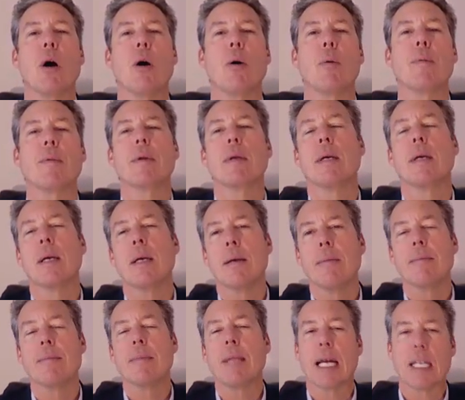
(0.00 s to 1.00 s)
So
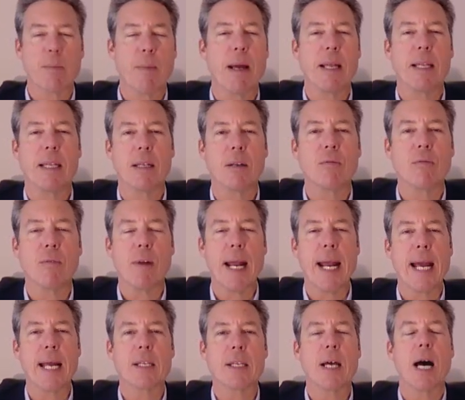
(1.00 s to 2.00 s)
that's my
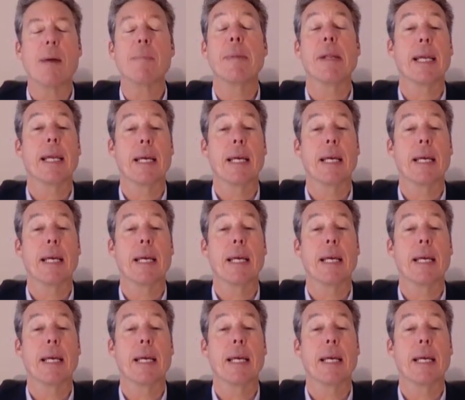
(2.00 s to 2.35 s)
little rant.